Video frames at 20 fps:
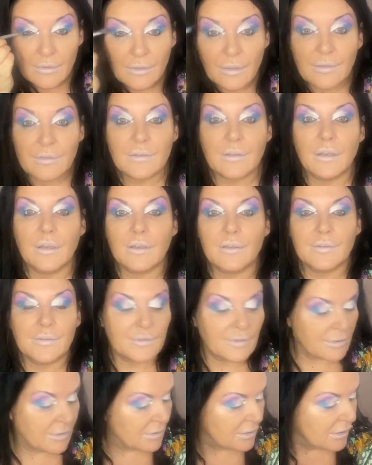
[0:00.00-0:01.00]
That's
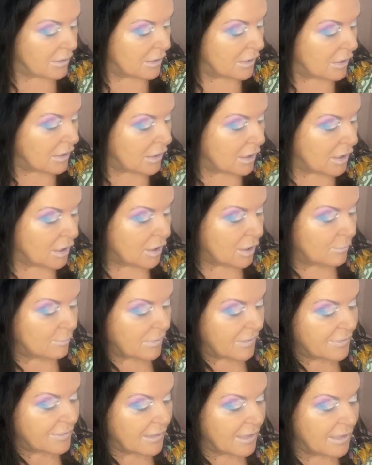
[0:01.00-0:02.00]
nice.
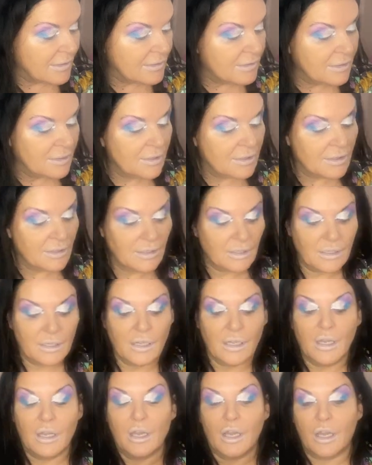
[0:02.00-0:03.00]
And then
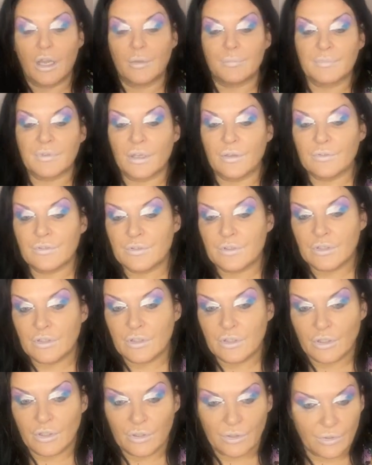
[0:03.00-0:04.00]
I'm going to
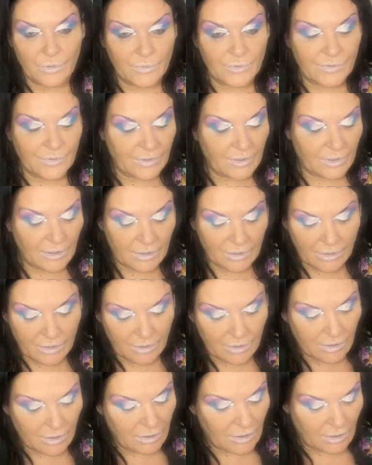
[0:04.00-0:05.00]
use,
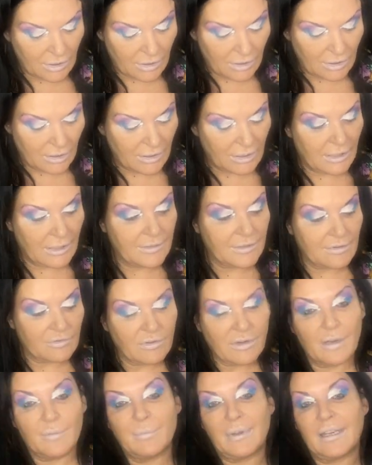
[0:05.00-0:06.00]
in the
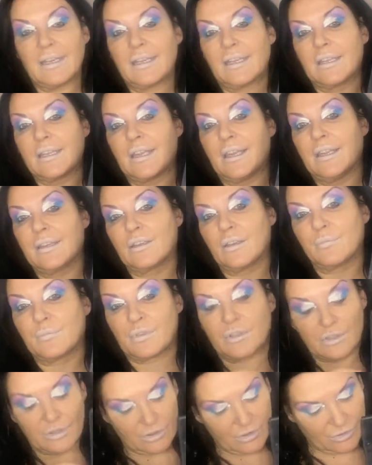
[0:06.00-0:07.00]
Crown palette again, I'm
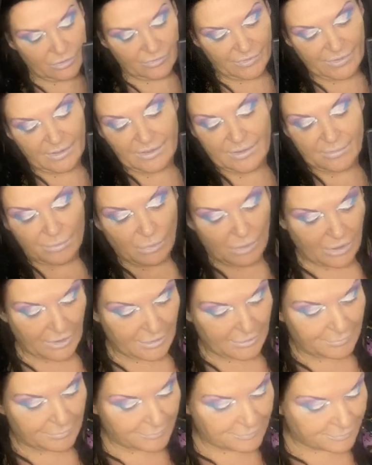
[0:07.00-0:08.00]
going to use this
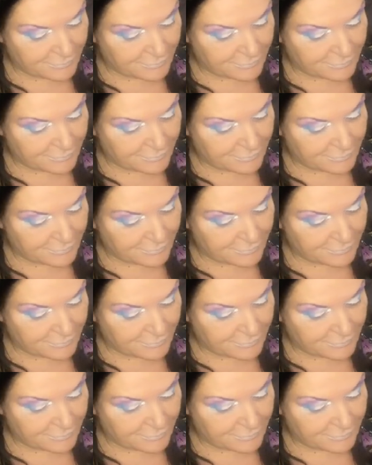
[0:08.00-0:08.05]
white.